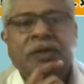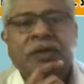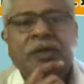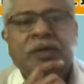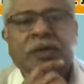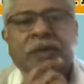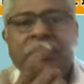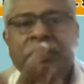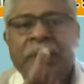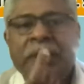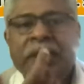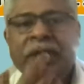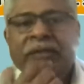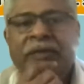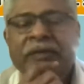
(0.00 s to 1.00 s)
So
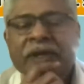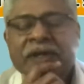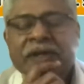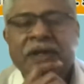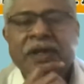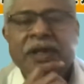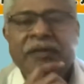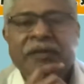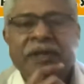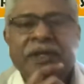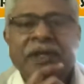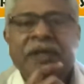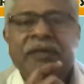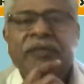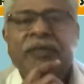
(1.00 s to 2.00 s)
my heavy weights are
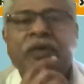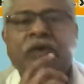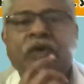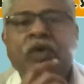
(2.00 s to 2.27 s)
like weights enough